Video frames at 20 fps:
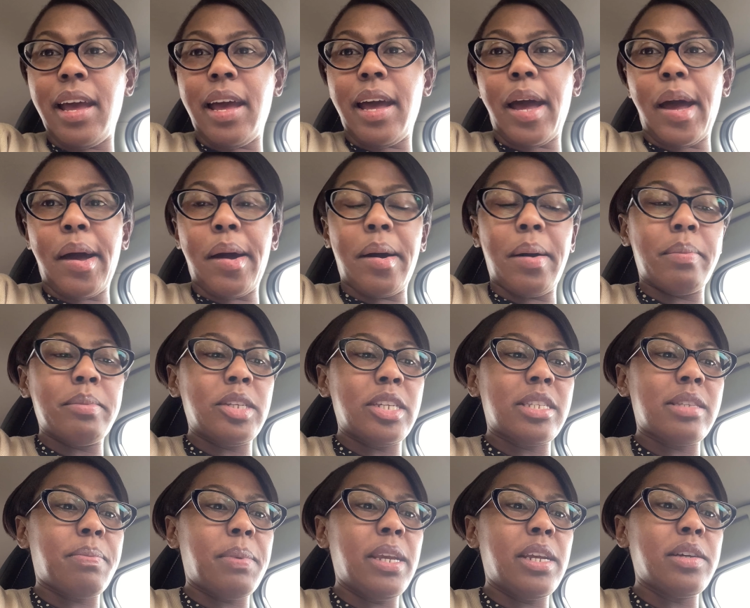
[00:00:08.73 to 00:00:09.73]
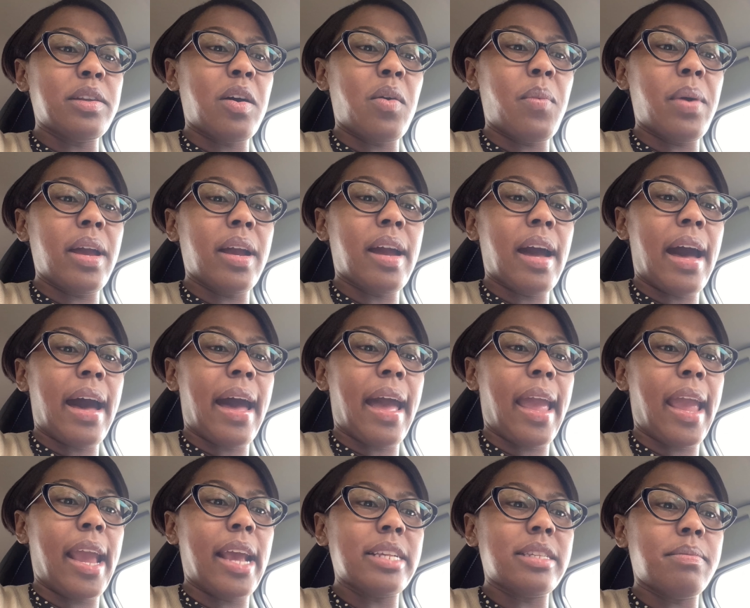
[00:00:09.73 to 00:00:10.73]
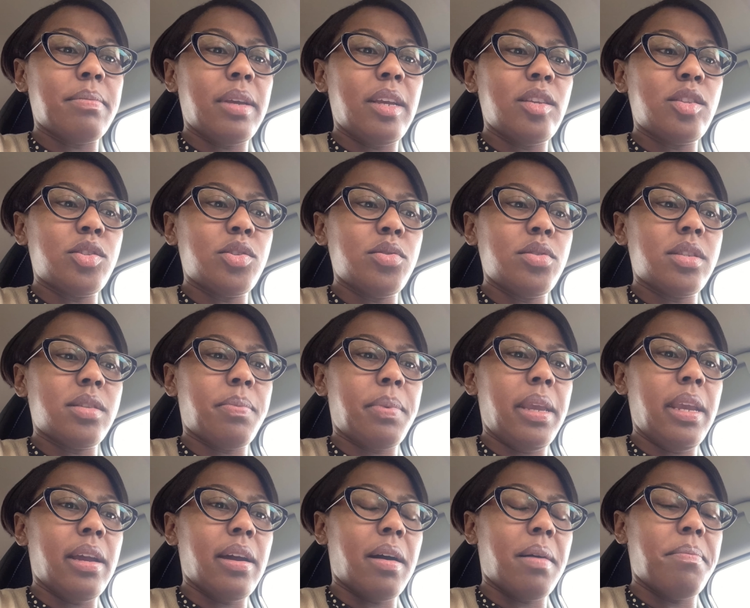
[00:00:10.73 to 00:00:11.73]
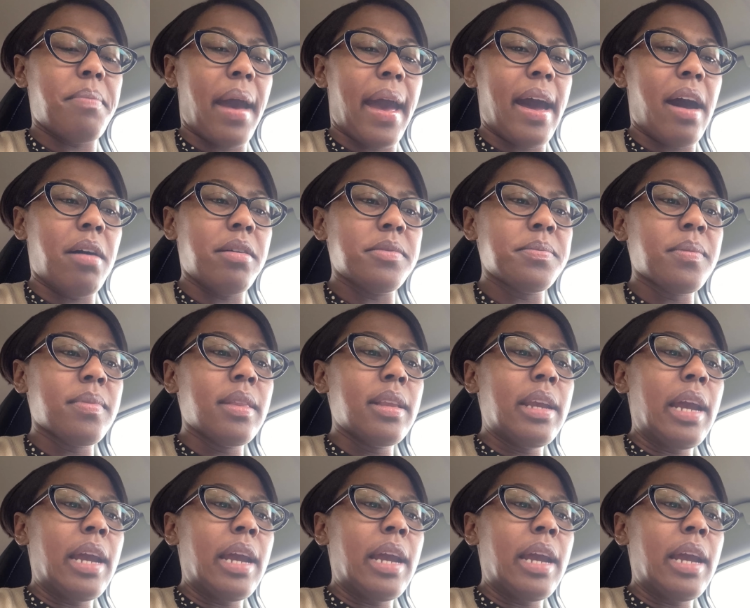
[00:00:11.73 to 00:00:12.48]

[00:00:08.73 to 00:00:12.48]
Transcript: um, just speaking on what God has me to speak about.